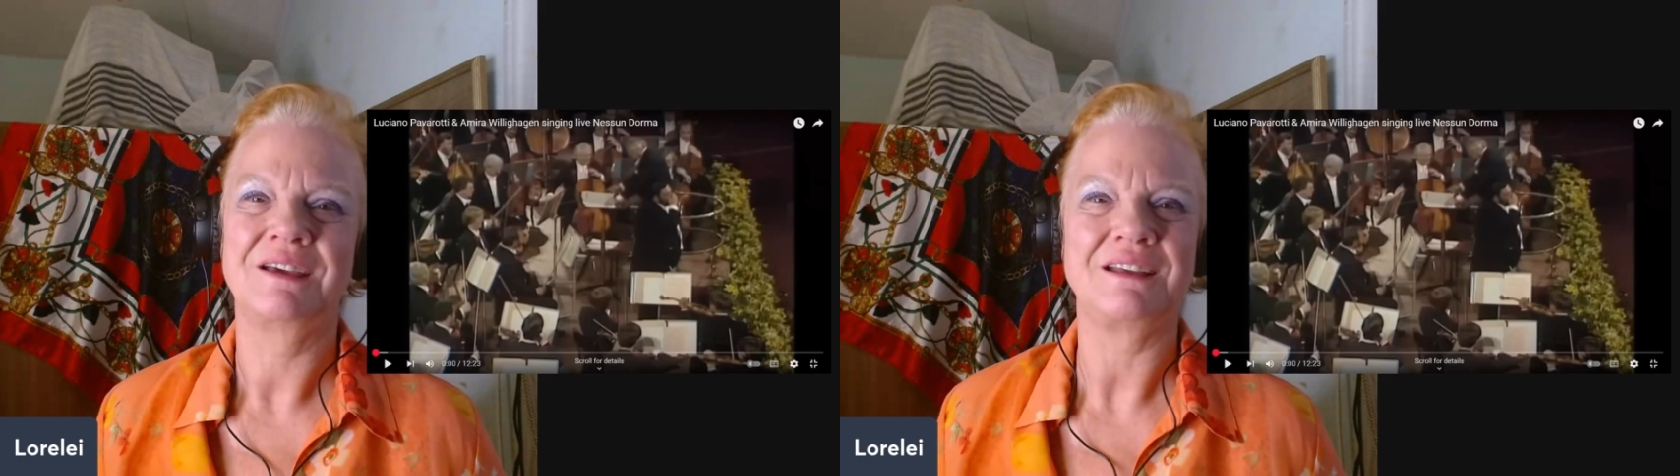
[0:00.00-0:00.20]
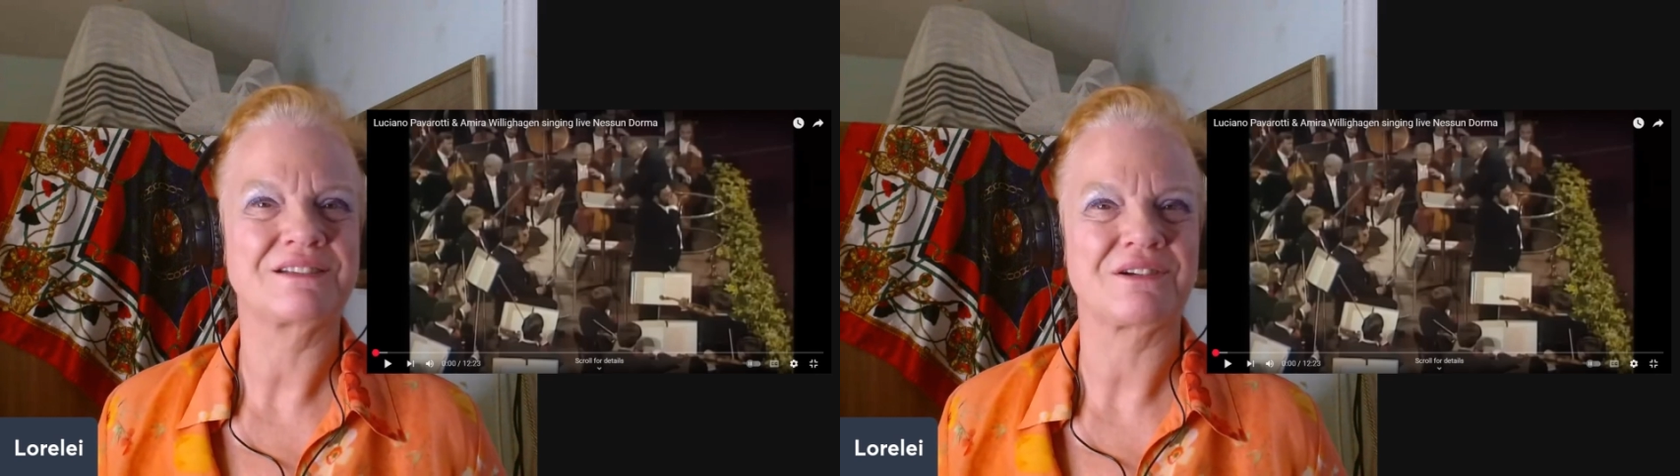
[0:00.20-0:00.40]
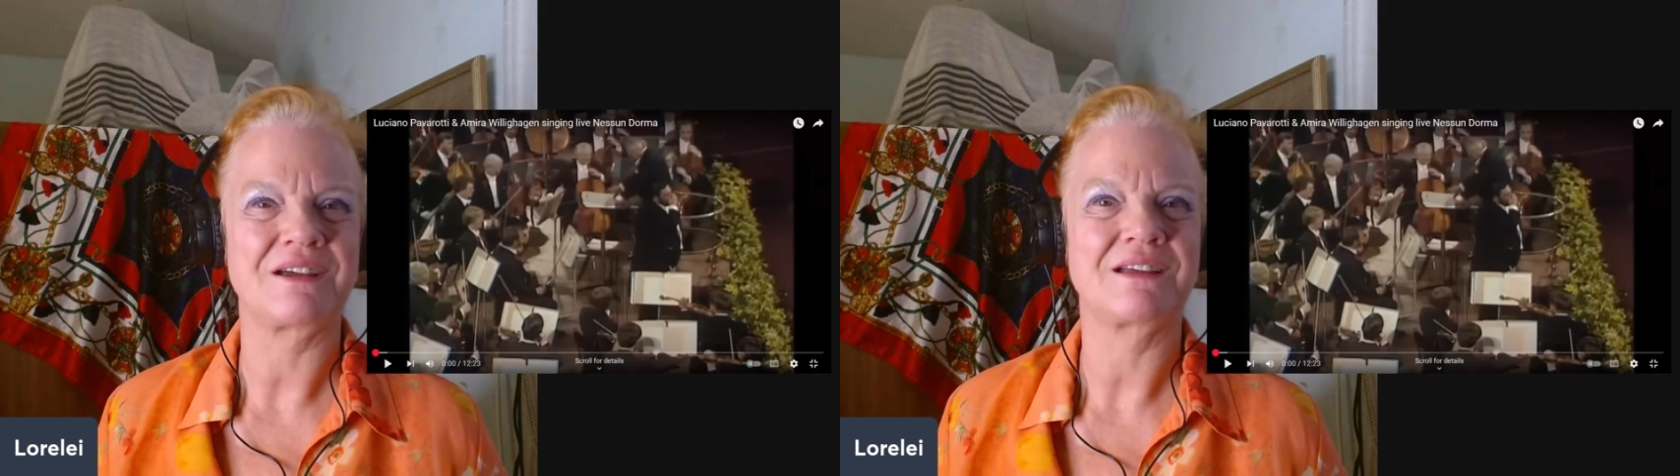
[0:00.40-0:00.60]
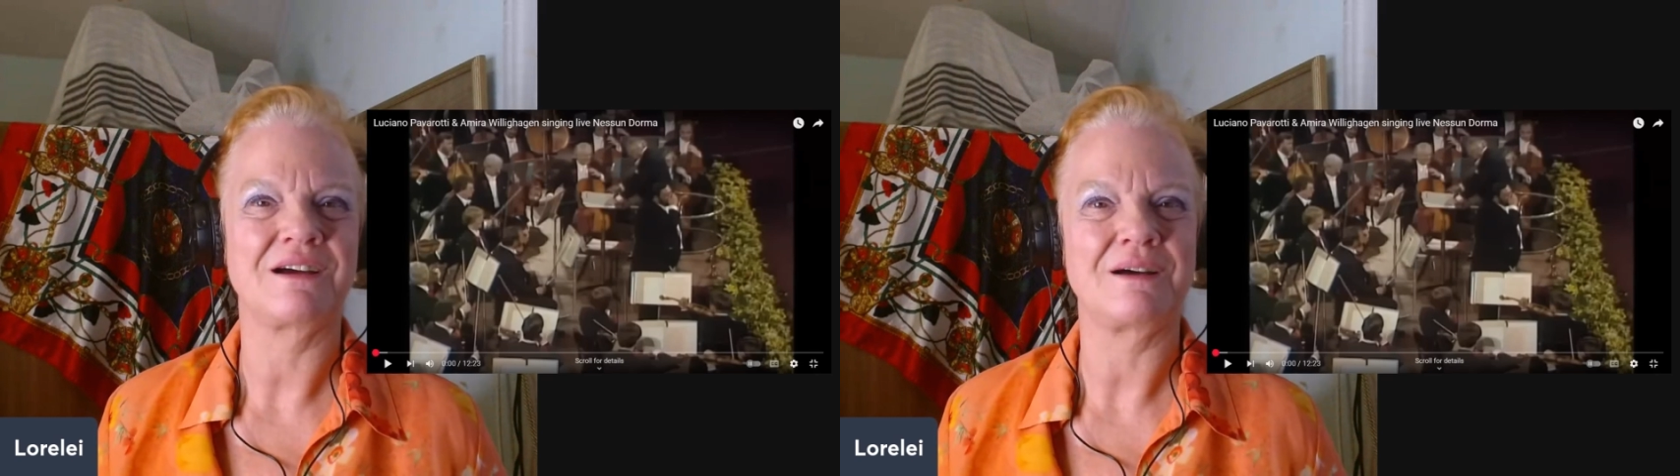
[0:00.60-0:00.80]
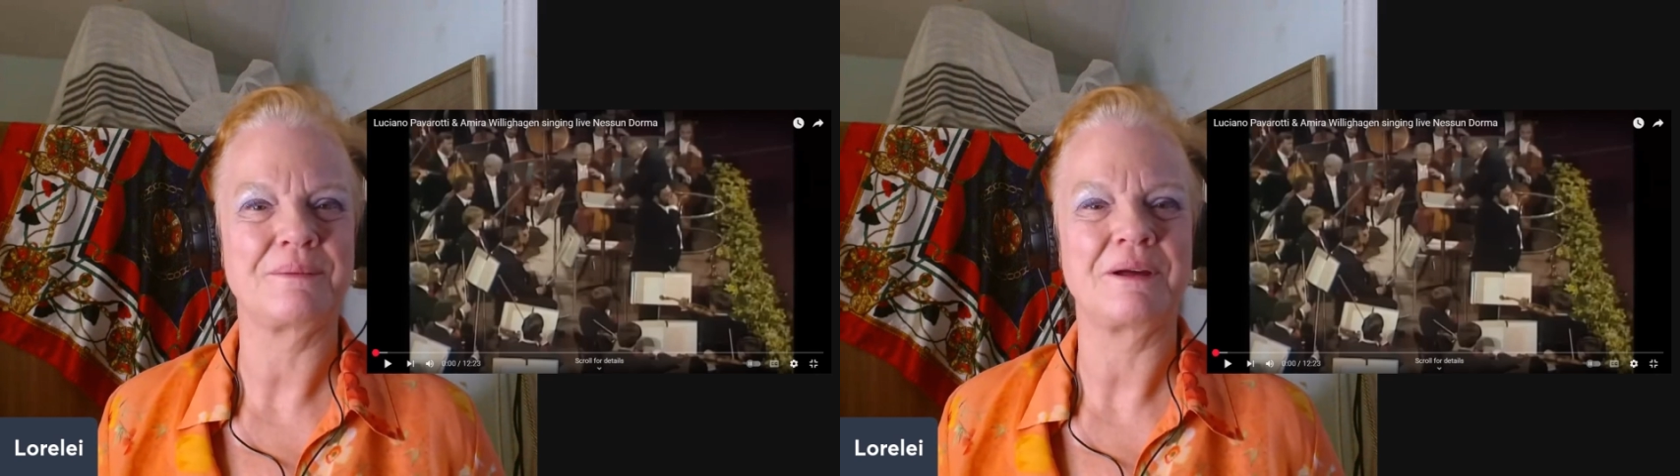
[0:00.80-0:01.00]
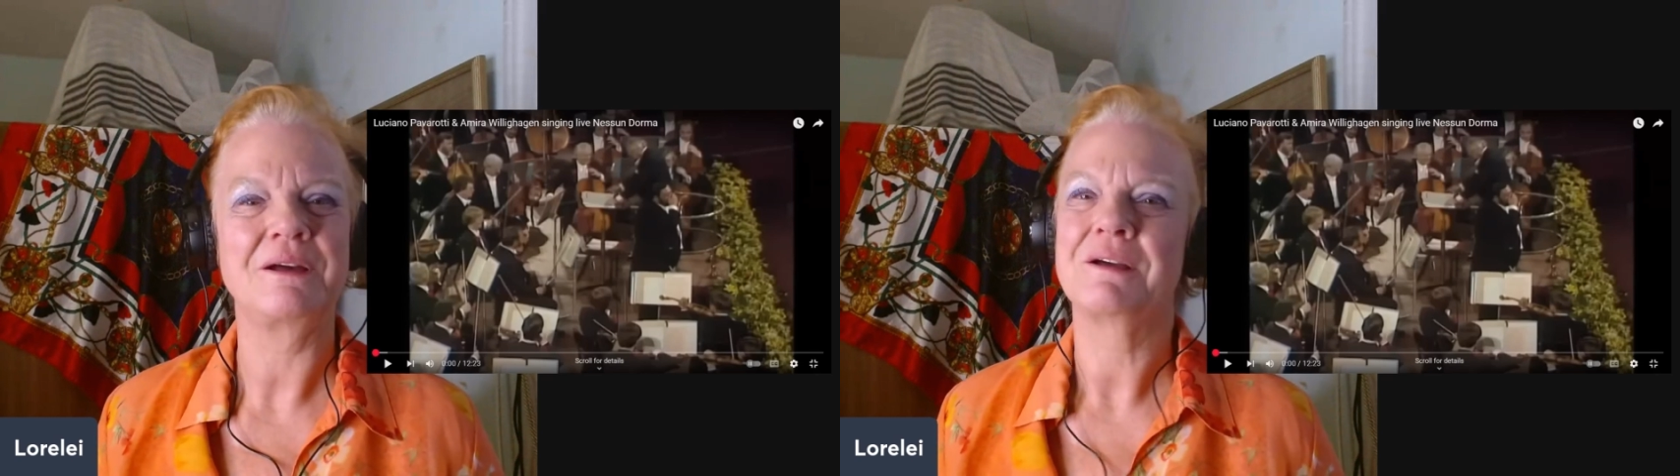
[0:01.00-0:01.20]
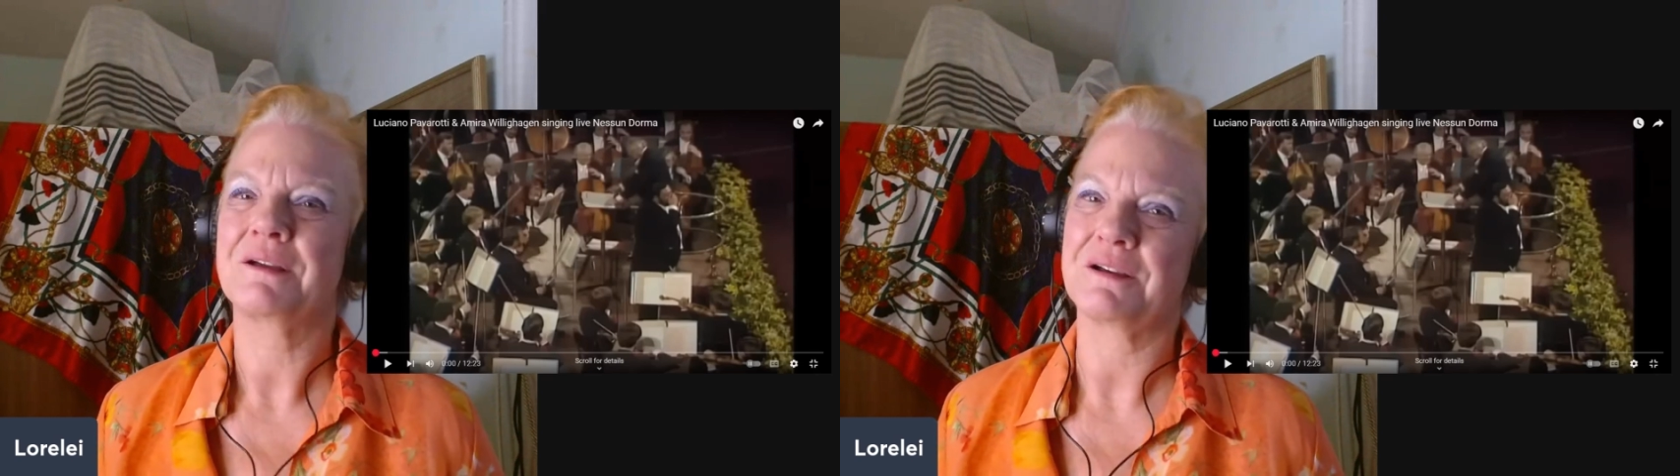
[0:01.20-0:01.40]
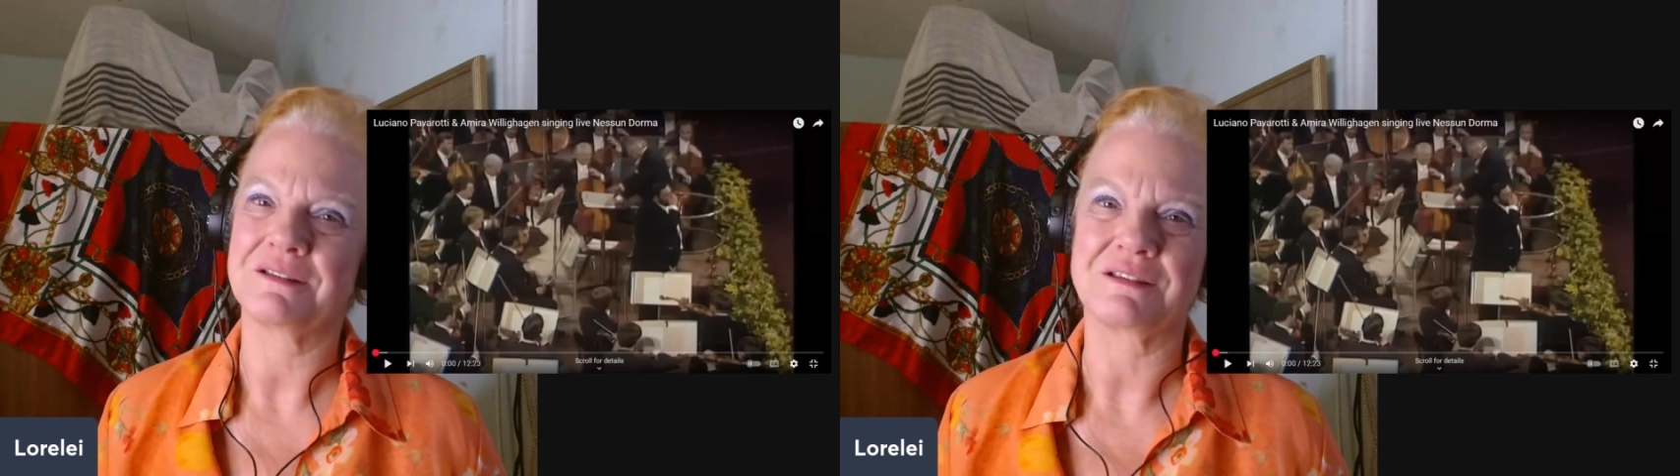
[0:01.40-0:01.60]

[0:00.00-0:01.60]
It's great karma because